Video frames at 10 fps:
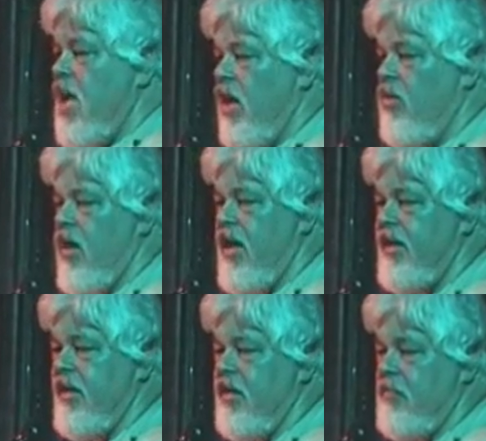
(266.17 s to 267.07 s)
and
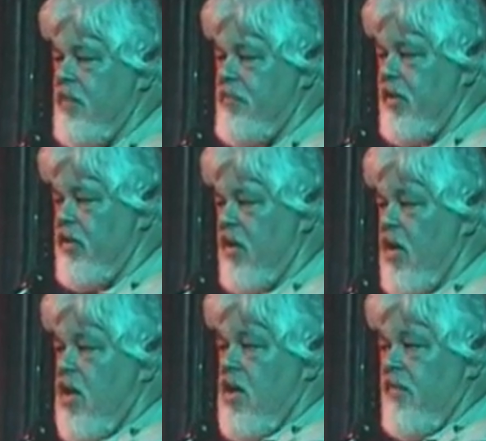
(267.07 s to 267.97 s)
grinding them up
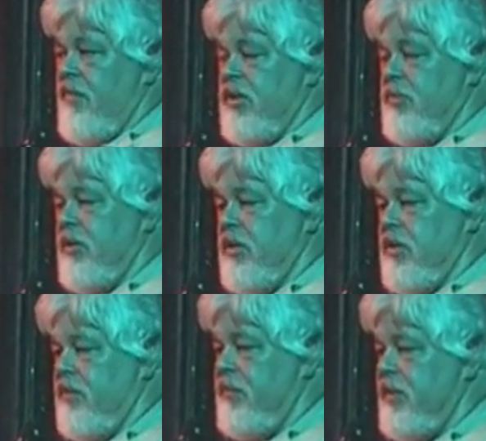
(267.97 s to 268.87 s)
into fish meal
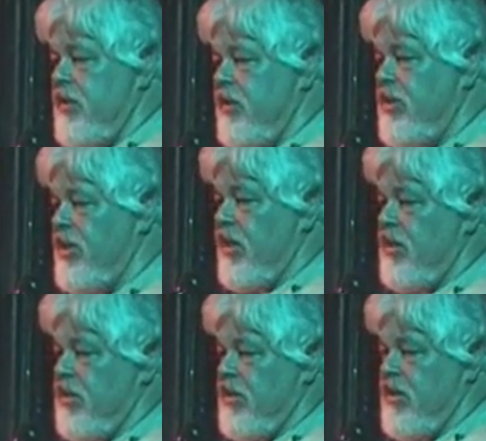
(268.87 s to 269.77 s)
to feed to
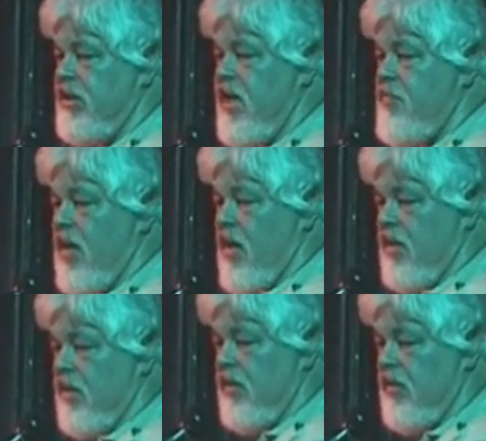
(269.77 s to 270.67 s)
chickens in Denmark.